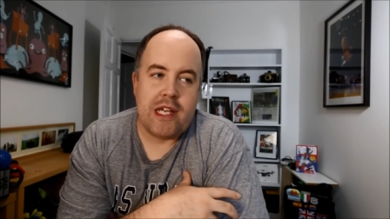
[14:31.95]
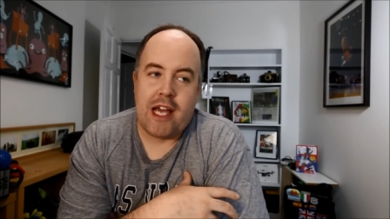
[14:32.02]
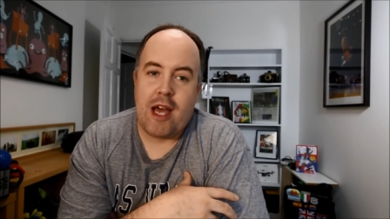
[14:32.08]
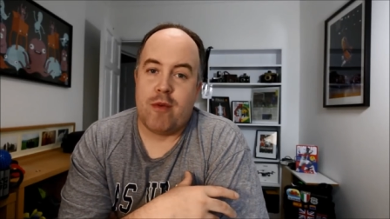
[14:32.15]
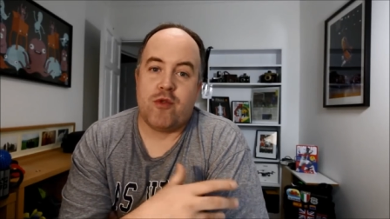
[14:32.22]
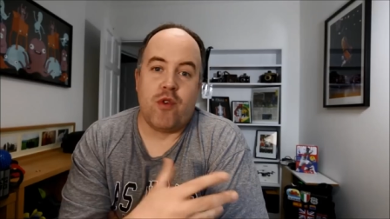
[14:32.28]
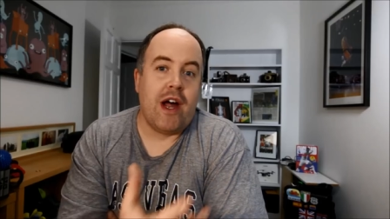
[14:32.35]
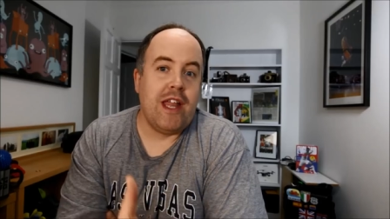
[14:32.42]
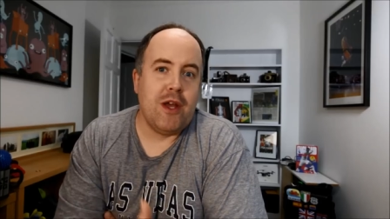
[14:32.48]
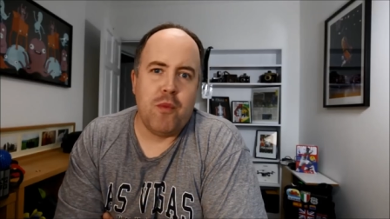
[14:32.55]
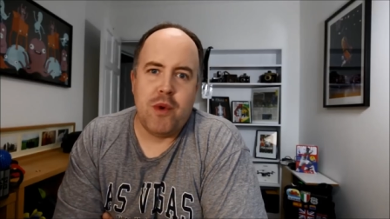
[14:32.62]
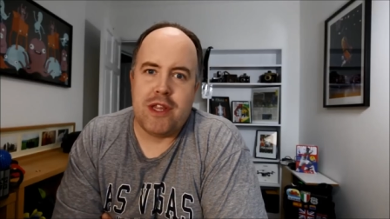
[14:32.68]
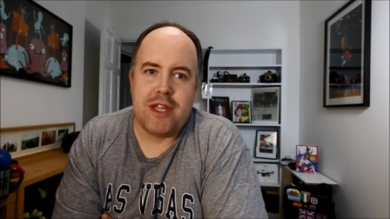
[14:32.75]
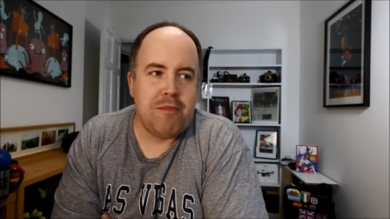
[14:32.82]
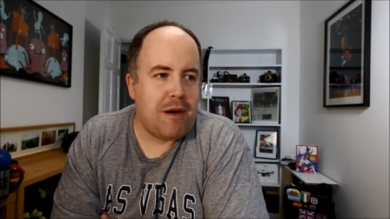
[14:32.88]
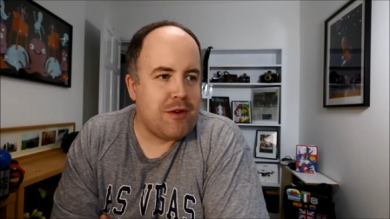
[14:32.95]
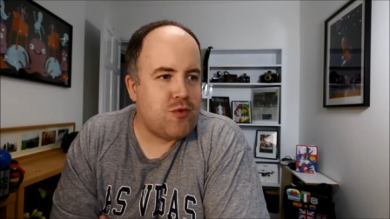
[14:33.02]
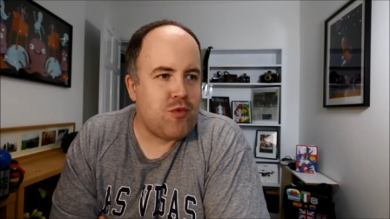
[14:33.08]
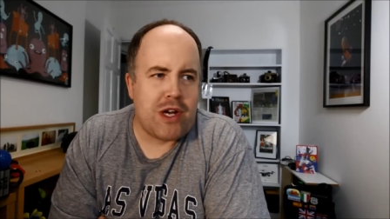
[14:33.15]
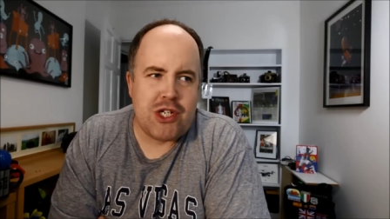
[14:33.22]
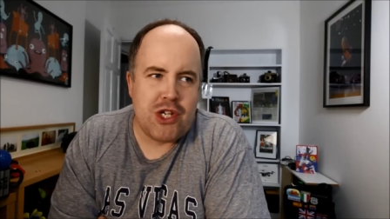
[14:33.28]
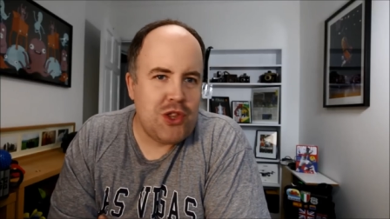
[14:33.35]
Like I was right there with them. I was
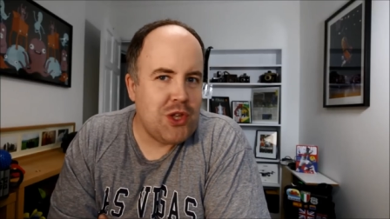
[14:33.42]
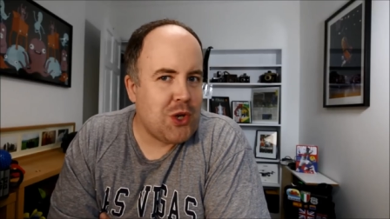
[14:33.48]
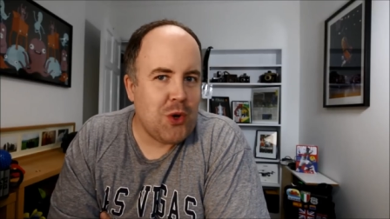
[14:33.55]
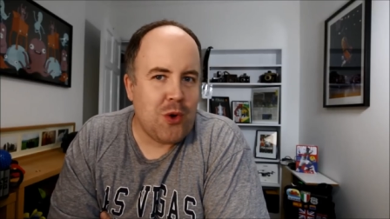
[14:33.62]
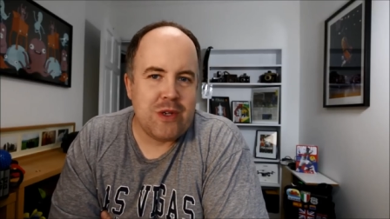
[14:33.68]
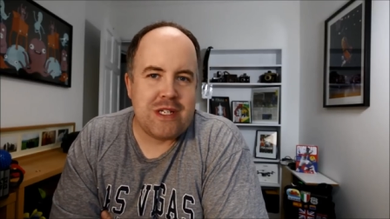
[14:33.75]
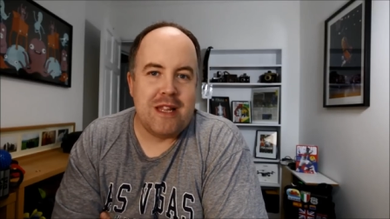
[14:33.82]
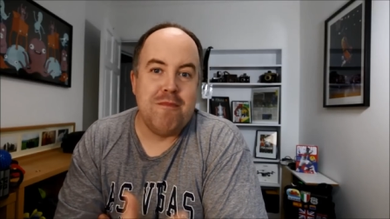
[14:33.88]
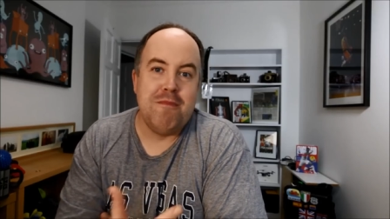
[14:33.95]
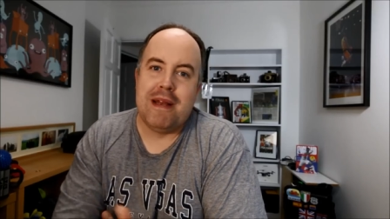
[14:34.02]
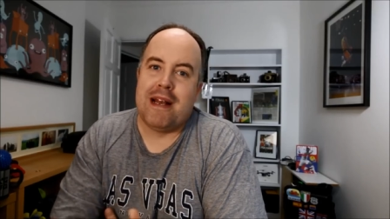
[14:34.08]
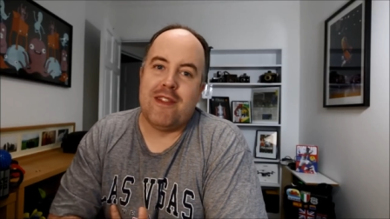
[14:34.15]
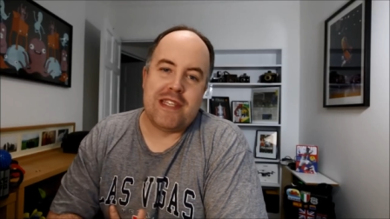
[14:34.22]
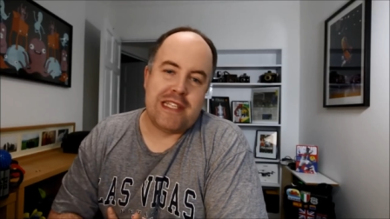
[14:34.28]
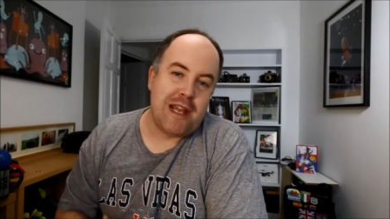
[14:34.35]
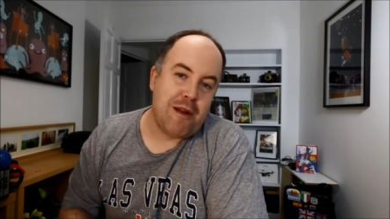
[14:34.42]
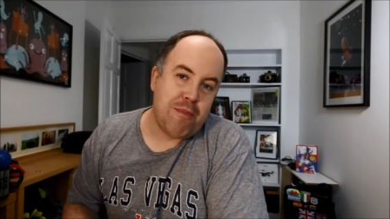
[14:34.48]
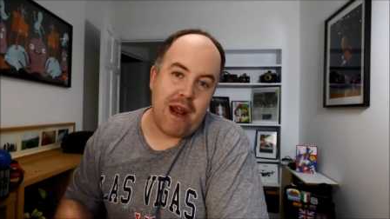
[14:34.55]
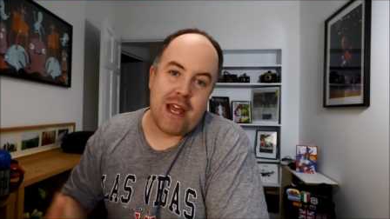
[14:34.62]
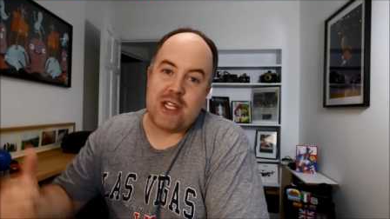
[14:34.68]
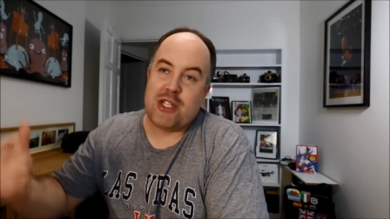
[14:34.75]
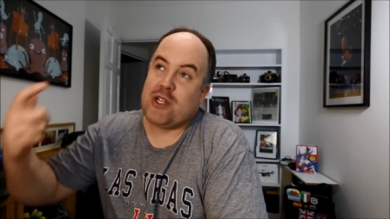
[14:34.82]
rushing the court in the middle of the
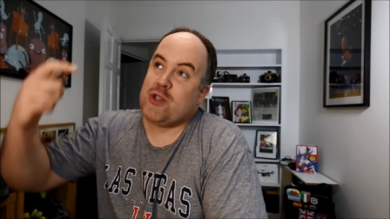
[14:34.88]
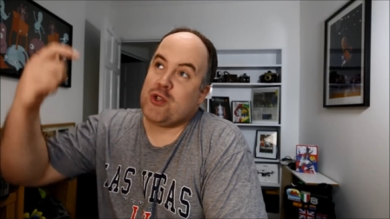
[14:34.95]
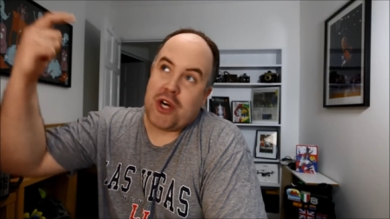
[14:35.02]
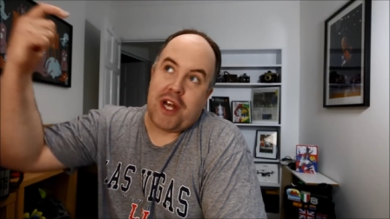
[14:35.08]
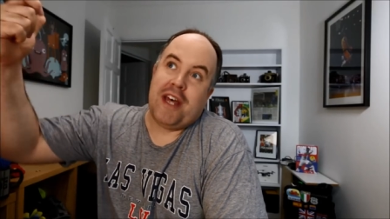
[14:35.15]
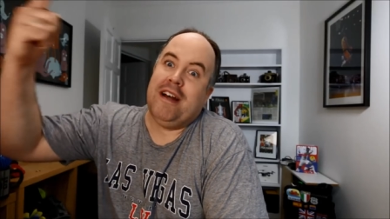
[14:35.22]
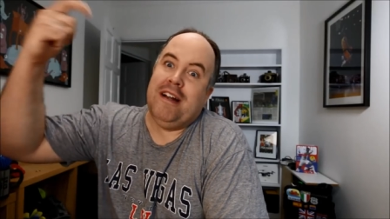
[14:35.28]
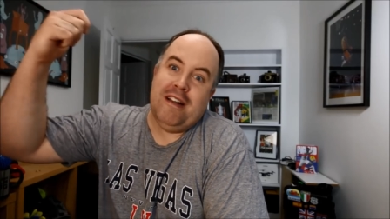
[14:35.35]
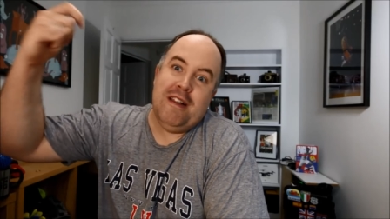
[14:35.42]
celebration, trying to